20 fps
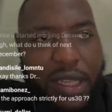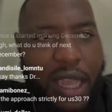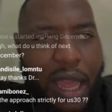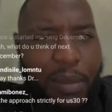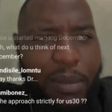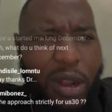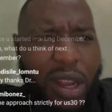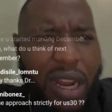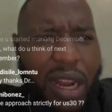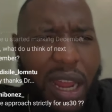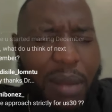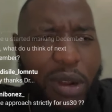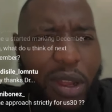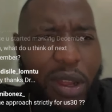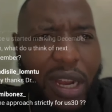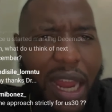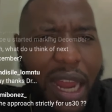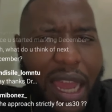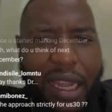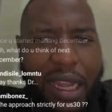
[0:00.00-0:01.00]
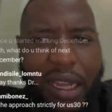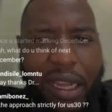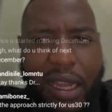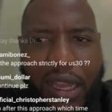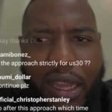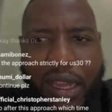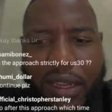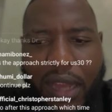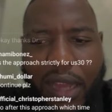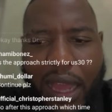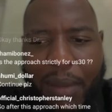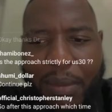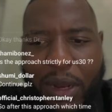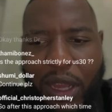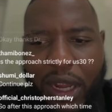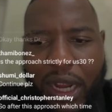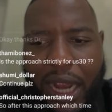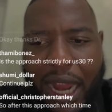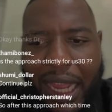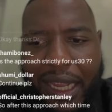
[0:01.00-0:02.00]
can see, I'm not like
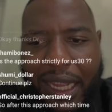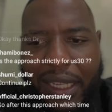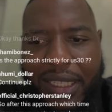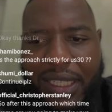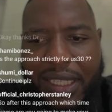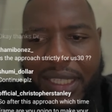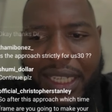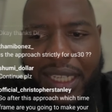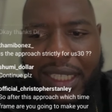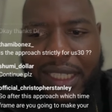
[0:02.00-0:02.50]
a